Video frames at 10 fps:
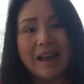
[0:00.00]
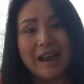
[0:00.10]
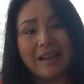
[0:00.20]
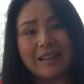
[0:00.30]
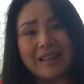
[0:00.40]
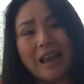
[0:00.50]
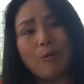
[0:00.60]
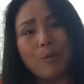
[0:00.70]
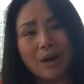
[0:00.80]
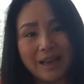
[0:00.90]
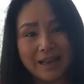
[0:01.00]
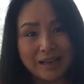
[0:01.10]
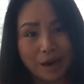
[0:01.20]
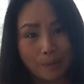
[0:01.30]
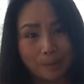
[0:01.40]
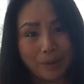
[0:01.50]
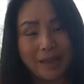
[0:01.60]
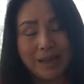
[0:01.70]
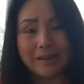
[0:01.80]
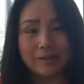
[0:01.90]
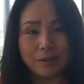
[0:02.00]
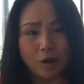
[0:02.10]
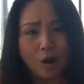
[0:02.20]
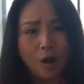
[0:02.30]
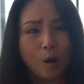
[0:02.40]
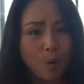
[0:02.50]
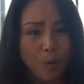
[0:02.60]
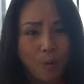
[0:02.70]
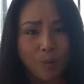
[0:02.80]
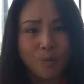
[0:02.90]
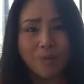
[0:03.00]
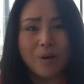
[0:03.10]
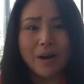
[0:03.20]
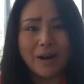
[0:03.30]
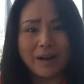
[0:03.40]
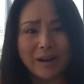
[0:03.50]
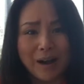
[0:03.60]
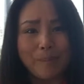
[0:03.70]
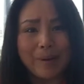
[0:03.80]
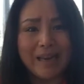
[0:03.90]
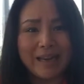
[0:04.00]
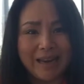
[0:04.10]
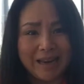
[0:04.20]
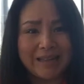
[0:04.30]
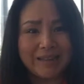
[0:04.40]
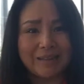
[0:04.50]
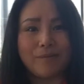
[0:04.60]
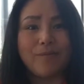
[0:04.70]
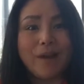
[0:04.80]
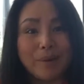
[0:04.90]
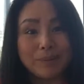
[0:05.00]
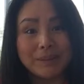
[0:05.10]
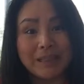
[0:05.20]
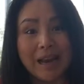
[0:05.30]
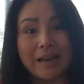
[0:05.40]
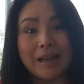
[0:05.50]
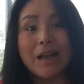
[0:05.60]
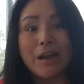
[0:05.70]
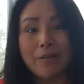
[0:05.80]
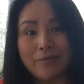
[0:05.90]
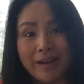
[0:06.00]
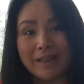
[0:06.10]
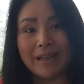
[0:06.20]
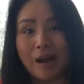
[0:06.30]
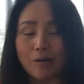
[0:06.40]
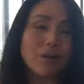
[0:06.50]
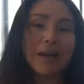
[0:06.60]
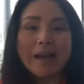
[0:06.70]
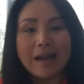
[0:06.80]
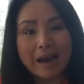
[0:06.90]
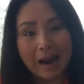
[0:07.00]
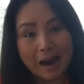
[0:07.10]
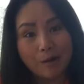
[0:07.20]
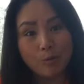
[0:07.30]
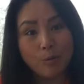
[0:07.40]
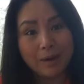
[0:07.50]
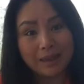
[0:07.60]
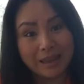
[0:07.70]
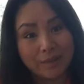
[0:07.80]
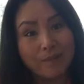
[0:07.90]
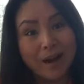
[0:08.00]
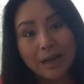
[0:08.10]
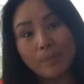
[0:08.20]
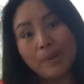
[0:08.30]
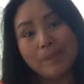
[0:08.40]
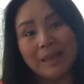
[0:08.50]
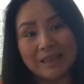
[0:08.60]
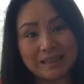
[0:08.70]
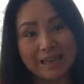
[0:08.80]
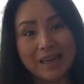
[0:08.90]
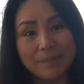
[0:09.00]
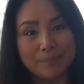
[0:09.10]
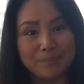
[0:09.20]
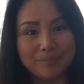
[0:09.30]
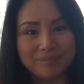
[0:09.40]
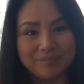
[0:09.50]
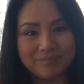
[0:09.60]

I never can complete the whole complicated website without our development team.